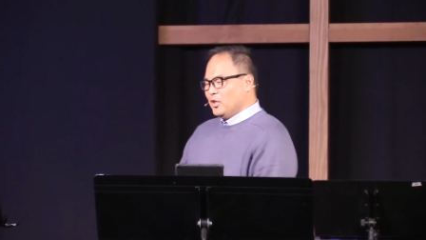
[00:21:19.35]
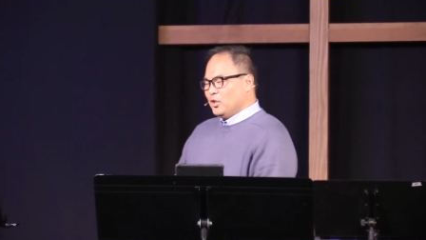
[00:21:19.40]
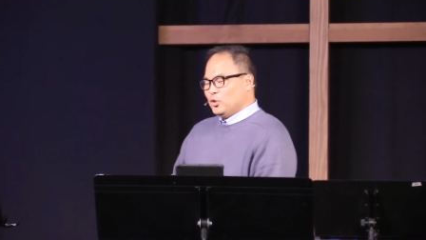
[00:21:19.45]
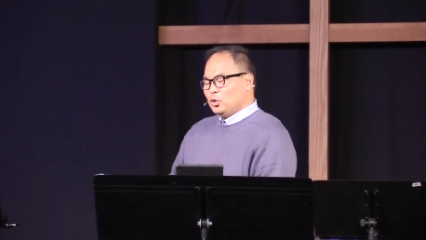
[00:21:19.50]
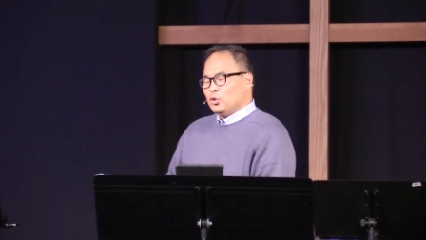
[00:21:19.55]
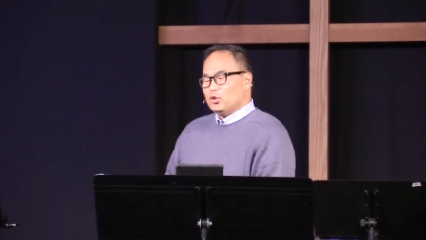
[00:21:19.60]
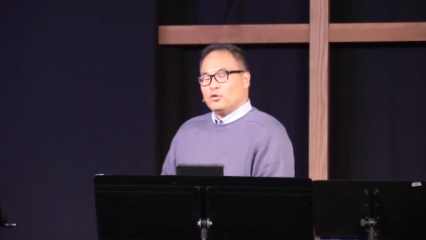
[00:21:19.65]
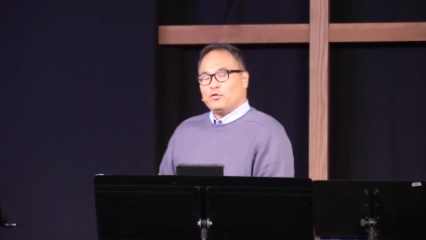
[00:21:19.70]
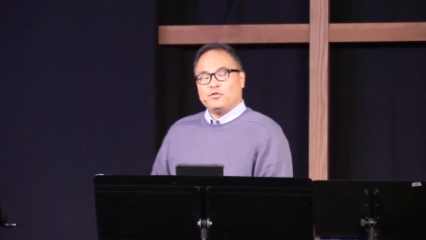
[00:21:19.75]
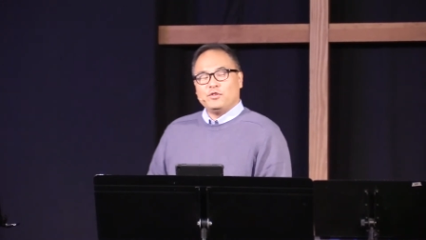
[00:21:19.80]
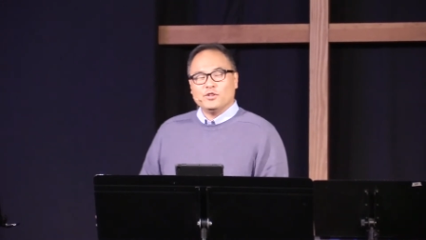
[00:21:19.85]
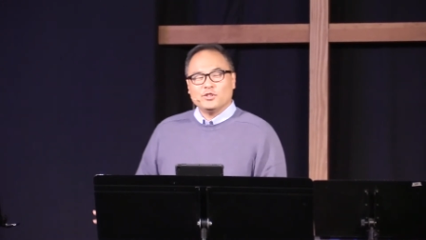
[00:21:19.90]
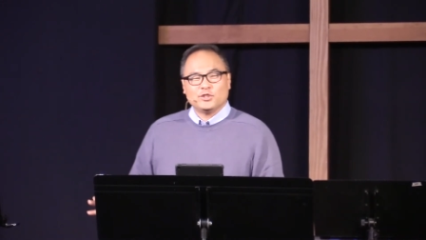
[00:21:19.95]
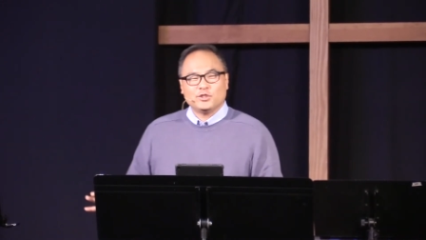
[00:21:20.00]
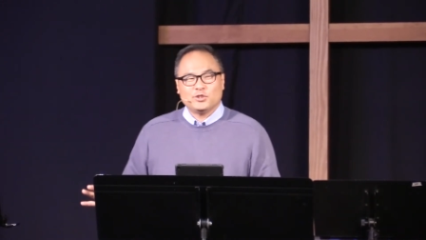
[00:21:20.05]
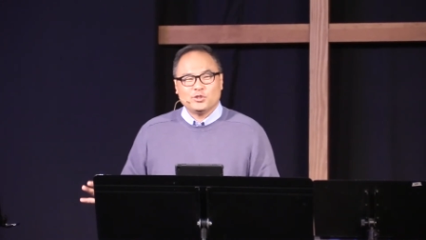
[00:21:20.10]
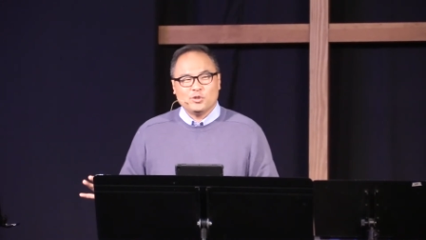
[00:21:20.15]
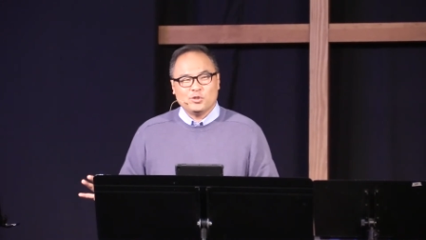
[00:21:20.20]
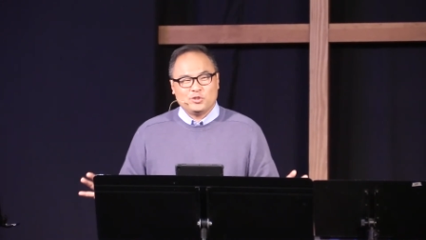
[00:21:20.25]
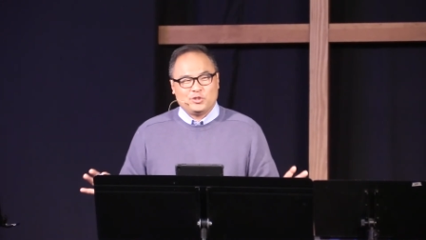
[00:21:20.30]
you'll feel
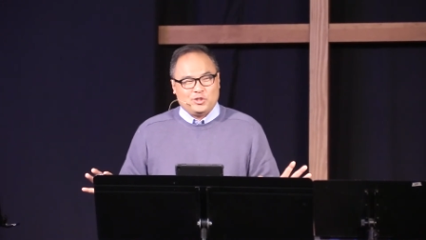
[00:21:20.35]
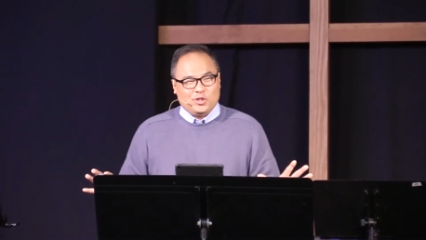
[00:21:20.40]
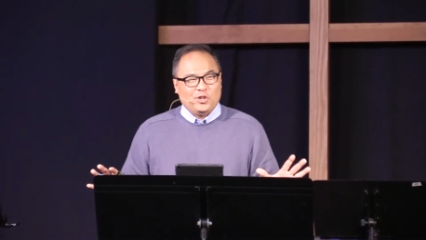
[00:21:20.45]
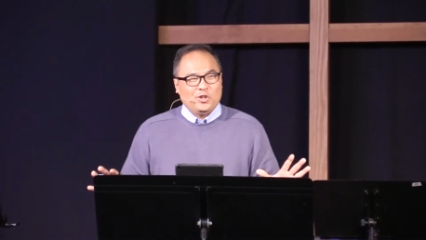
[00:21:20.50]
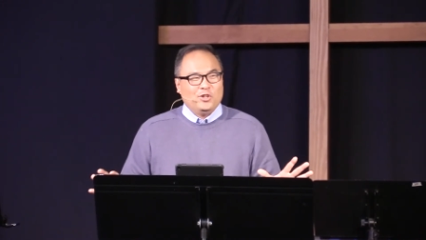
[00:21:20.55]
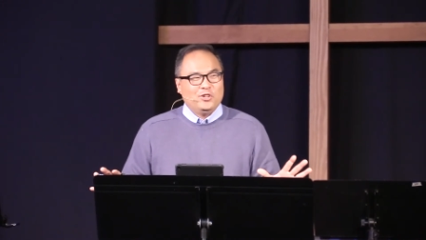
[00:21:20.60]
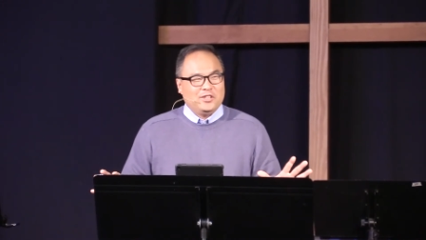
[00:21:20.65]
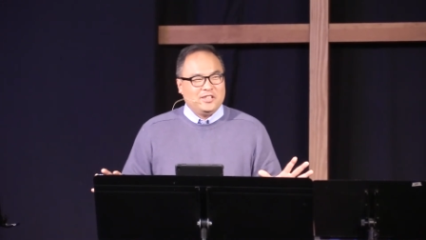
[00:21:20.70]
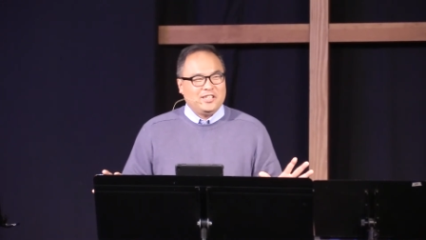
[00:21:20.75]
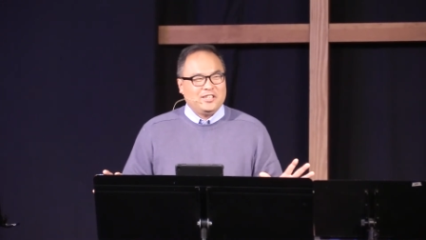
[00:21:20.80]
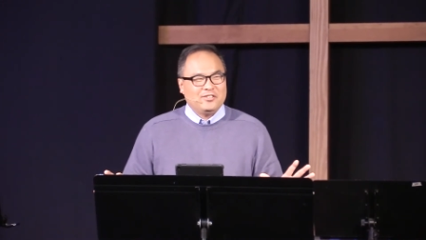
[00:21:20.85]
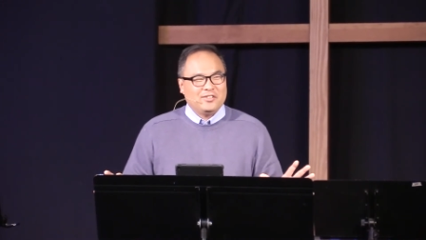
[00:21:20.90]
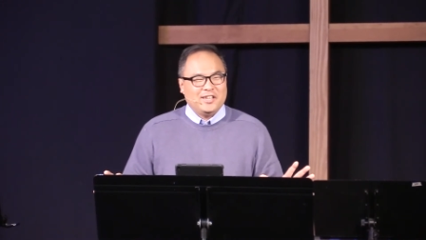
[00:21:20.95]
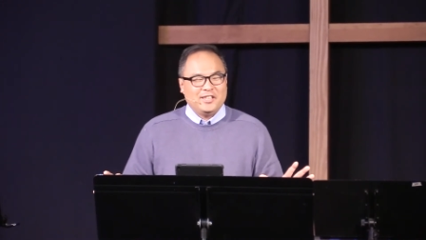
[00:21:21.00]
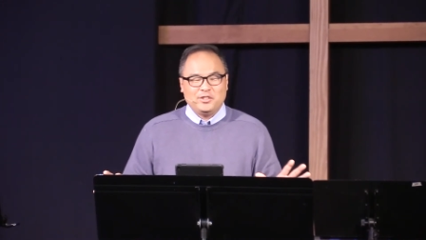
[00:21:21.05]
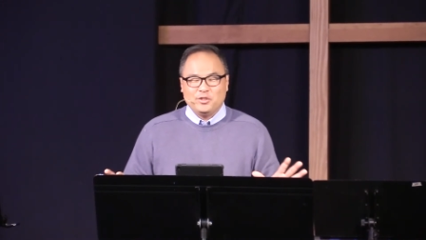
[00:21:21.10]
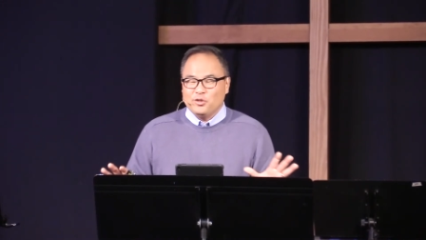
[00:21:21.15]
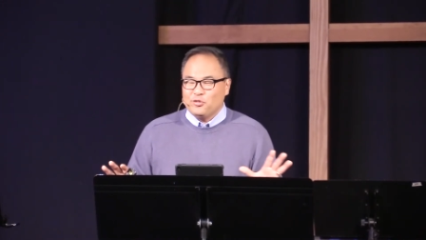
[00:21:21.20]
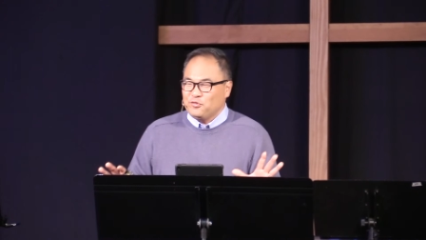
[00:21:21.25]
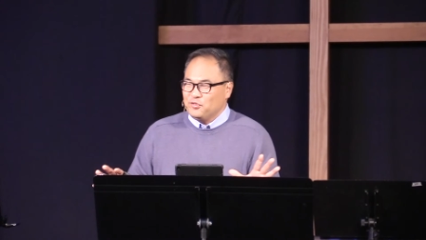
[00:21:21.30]
so dirty,
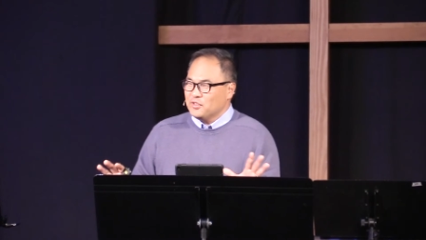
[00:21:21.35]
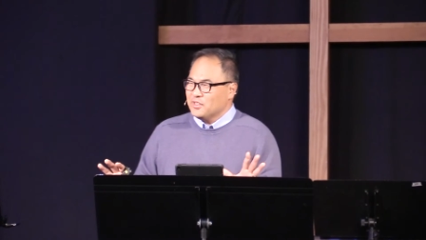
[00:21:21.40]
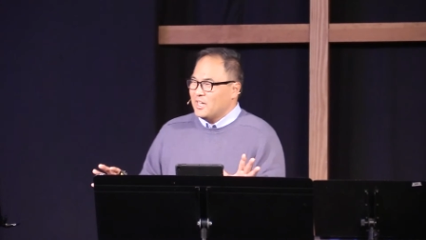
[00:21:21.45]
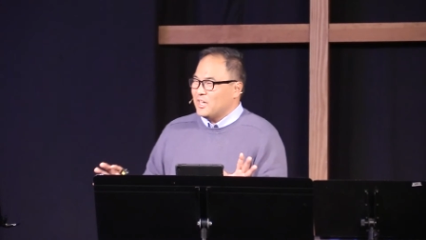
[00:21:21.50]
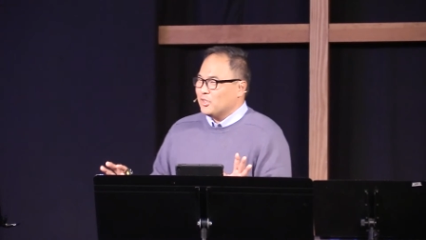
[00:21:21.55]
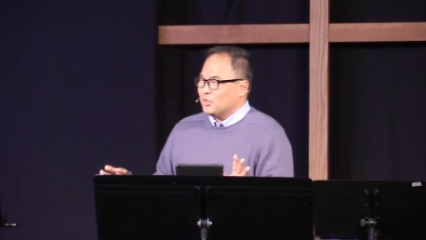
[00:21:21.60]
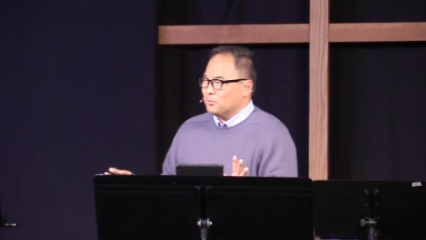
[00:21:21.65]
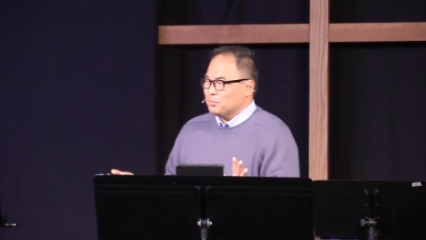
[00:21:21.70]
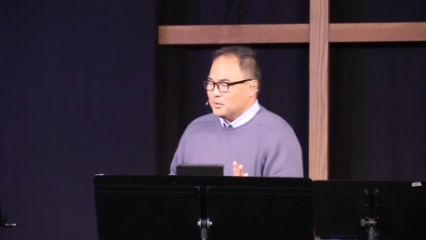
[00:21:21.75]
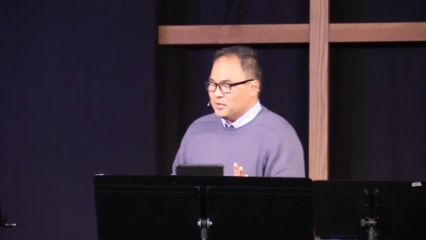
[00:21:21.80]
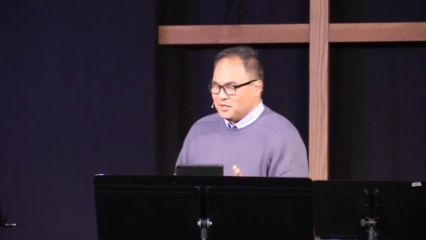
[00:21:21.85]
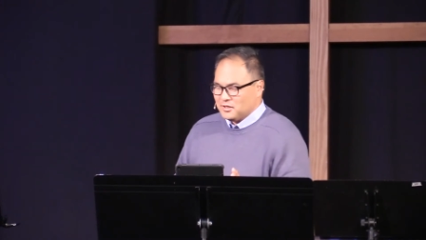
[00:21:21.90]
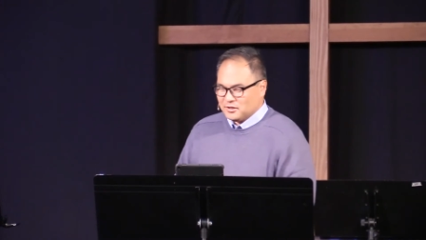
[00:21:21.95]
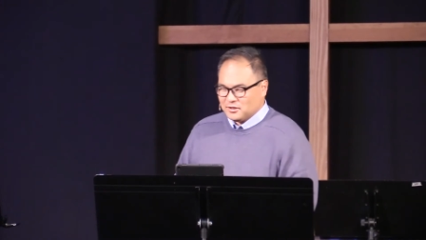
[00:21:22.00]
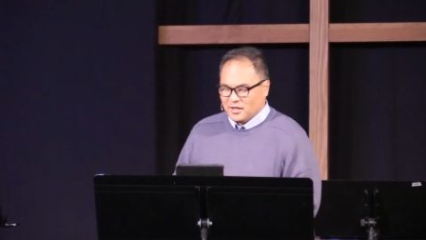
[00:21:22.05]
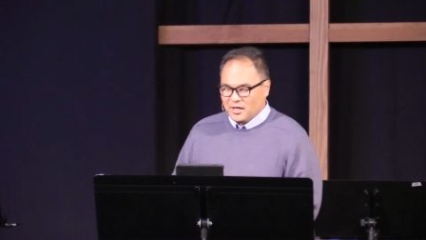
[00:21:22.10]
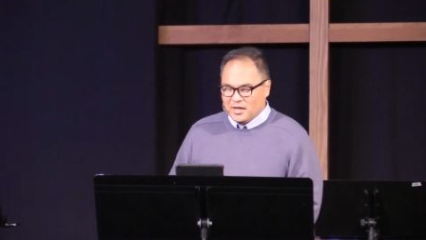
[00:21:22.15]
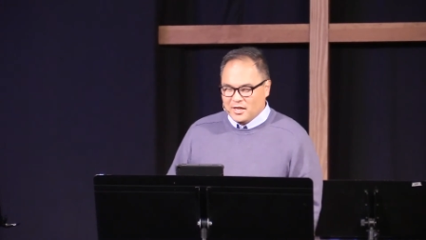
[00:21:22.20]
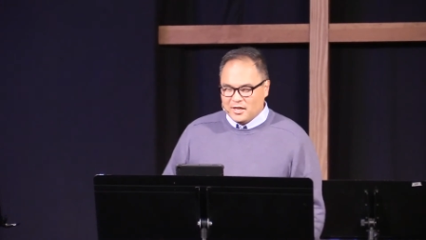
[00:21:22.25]
right? You'll feel out of place.